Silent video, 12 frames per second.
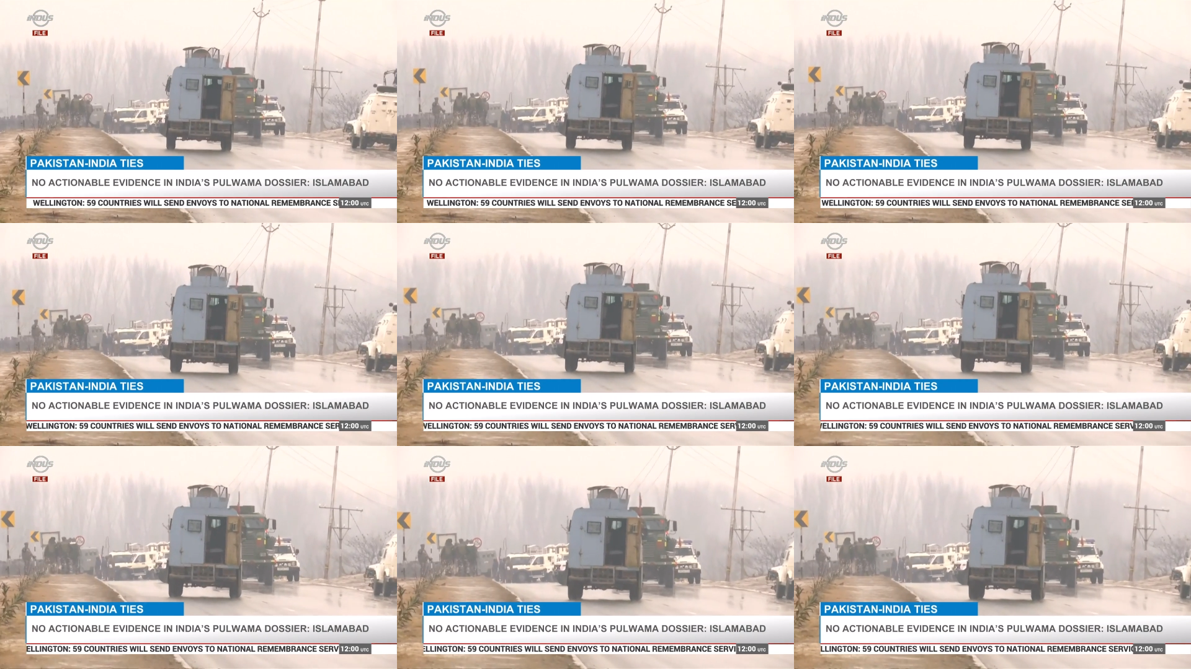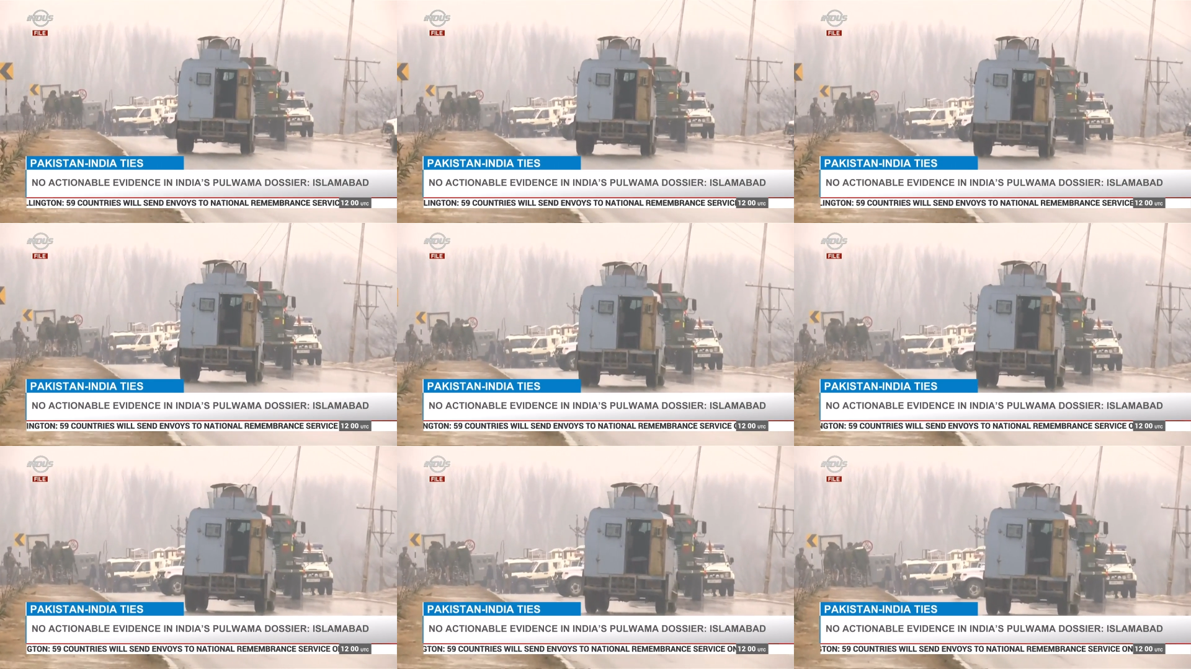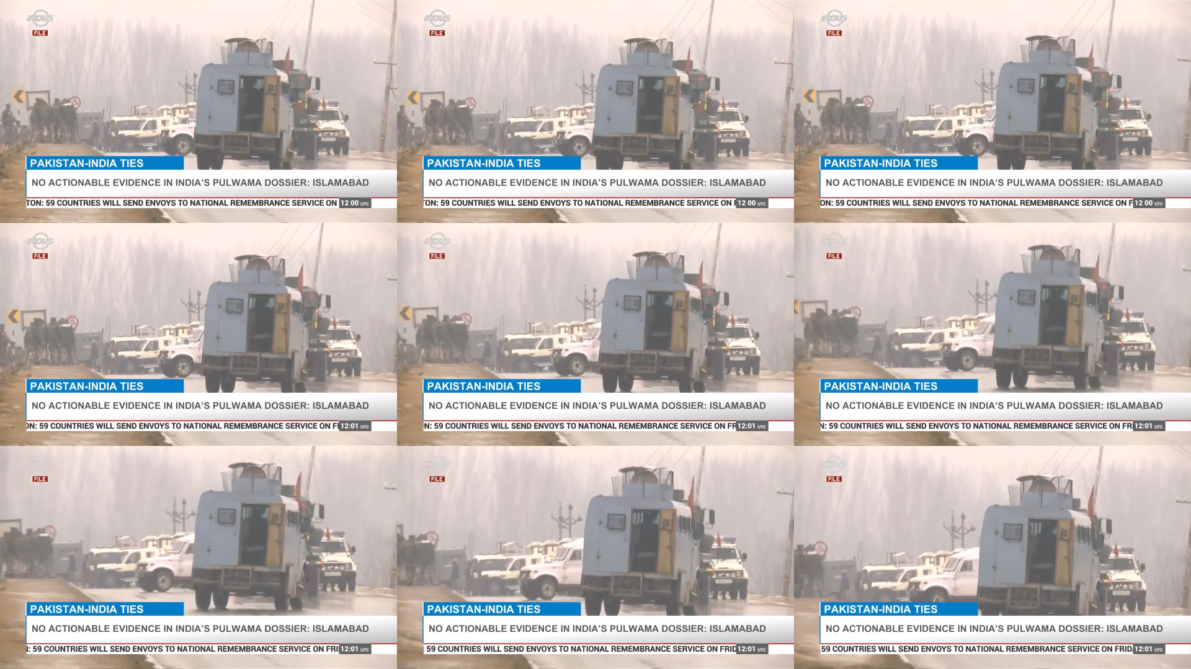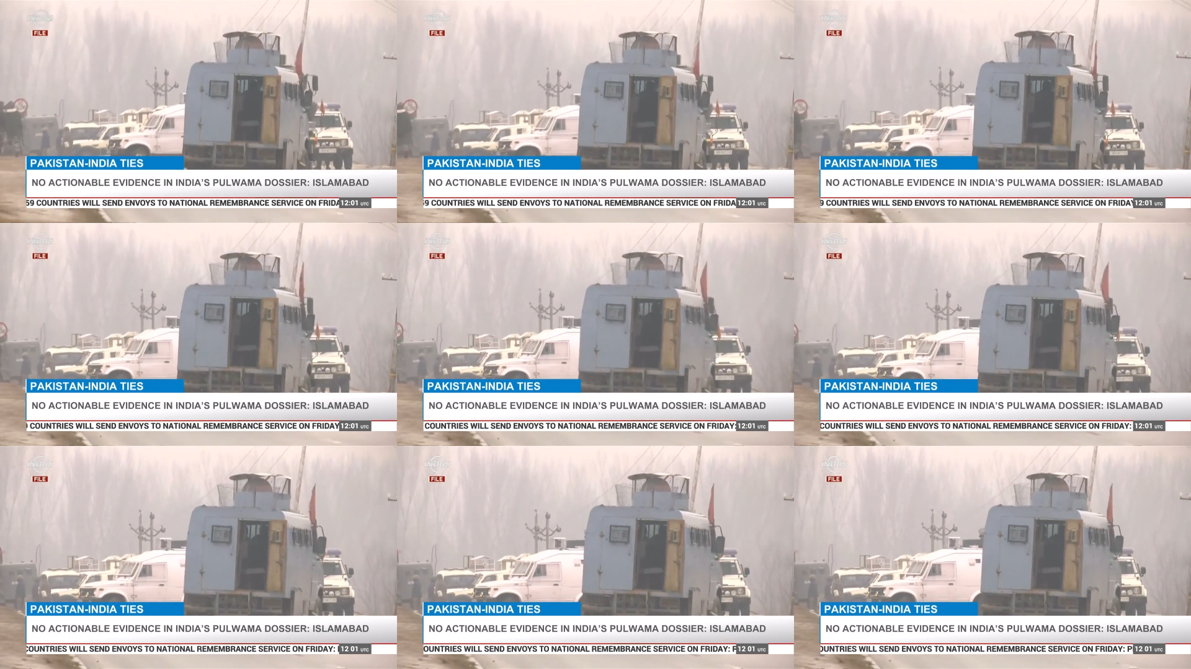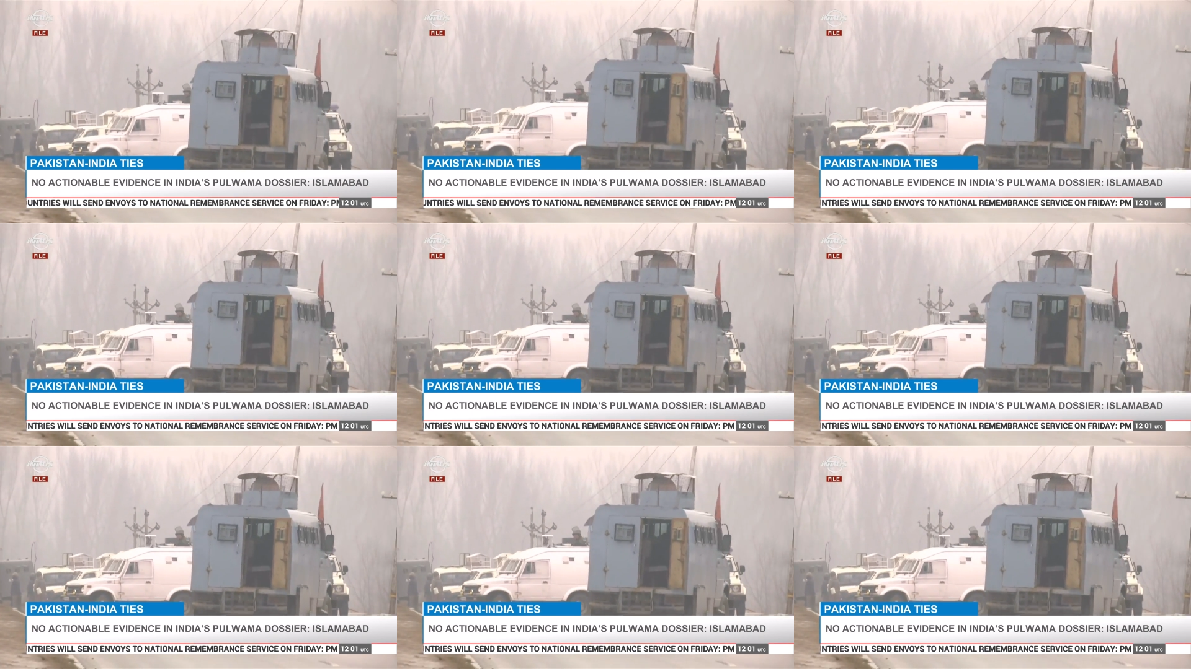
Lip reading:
Nobody's mouth can be seen.